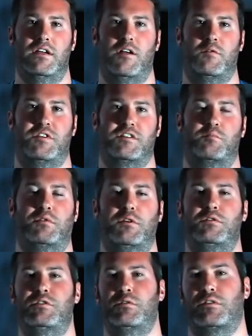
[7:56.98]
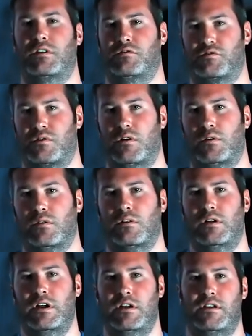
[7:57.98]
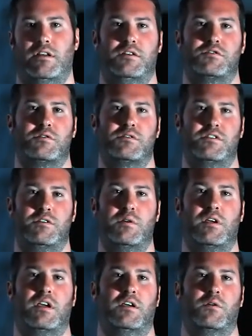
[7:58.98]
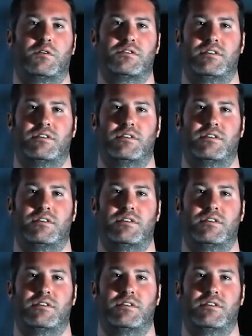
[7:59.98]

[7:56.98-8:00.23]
And with its Bluetooth control, it ensures that you can get your